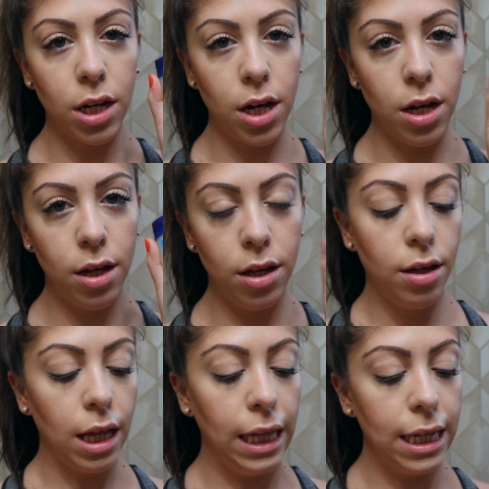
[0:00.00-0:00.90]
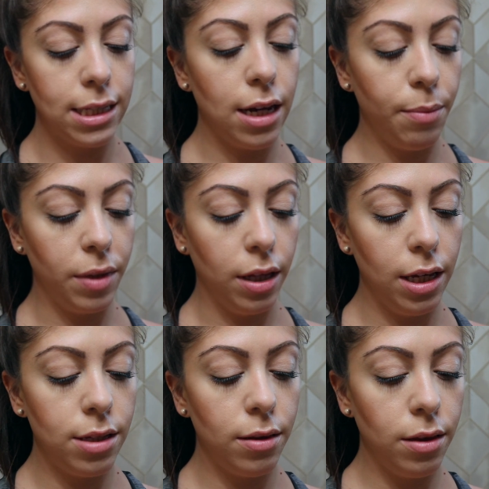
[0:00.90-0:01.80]
gonna glisten up the
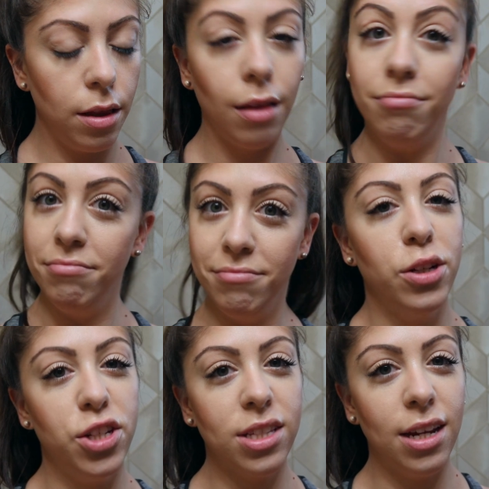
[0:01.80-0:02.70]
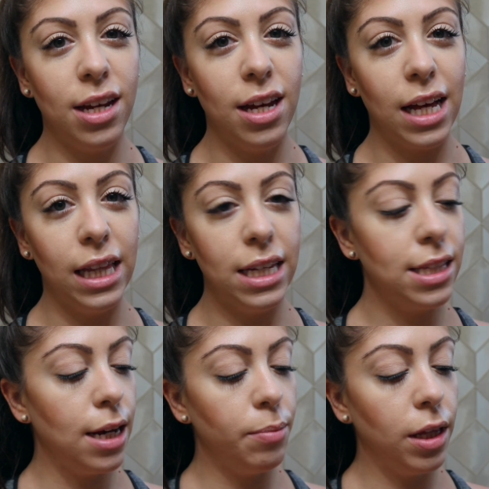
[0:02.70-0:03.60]
list. Just gonna
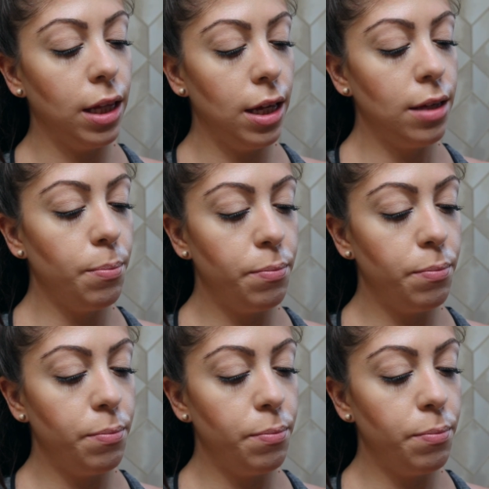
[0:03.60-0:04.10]
glisten up the list.